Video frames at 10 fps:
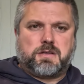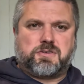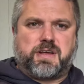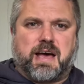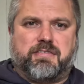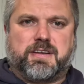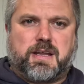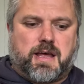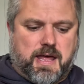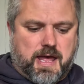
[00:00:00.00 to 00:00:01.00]
So you have it,
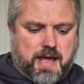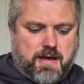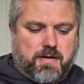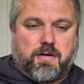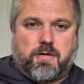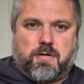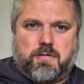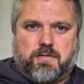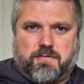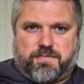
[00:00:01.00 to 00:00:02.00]
a
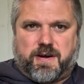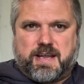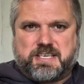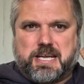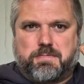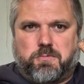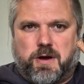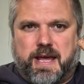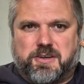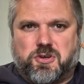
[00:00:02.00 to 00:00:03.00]
very cheap
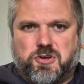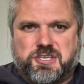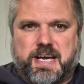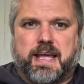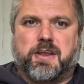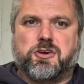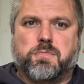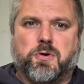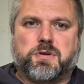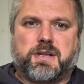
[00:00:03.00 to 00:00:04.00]
way to check in your
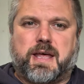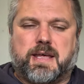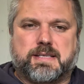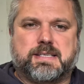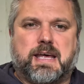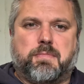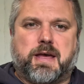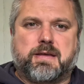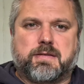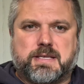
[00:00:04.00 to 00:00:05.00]
boat. As I
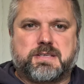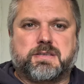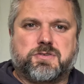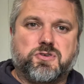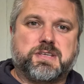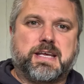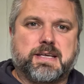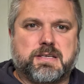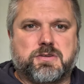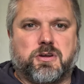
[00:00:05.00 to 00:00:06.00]
say, this use
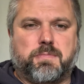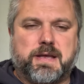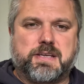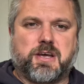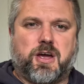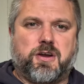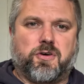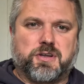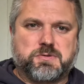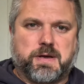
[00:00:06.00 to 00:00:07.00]
case is going to be down
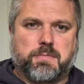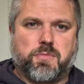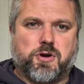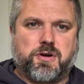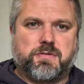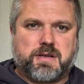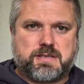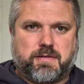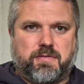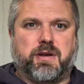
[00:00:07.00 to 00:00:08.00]
on a swinging moorn
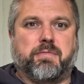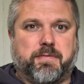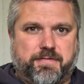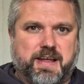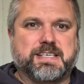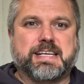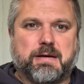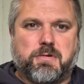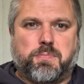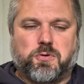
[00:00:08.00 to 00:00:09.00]
when I eventually
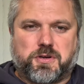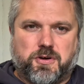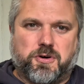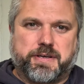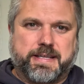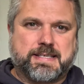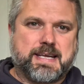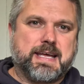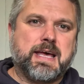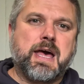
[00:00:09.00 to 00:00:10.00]
get my boat onto the
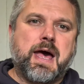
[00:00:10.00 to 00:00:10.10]
sea.